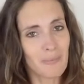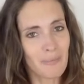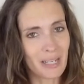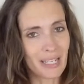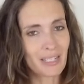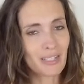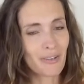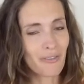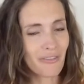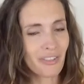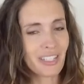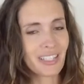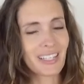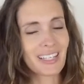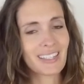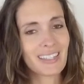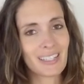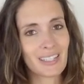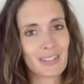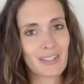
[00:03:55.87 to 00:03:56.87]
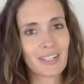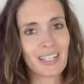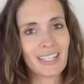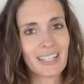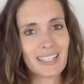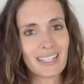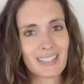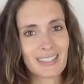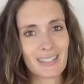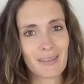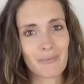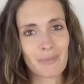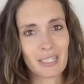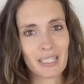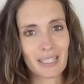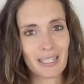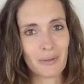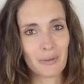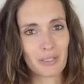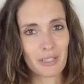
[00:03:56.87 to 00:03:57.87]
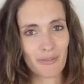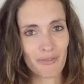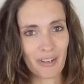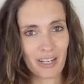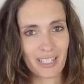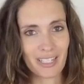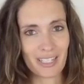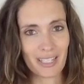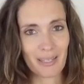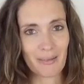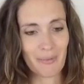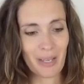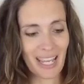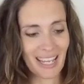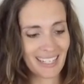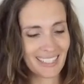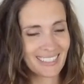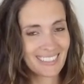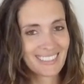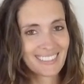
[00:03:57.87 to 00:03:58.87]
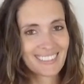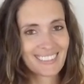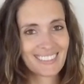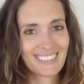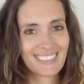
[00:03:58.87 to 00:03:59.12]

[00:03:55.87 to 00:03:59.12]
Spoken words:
It makes you feel like that you're eating something that was freshly made.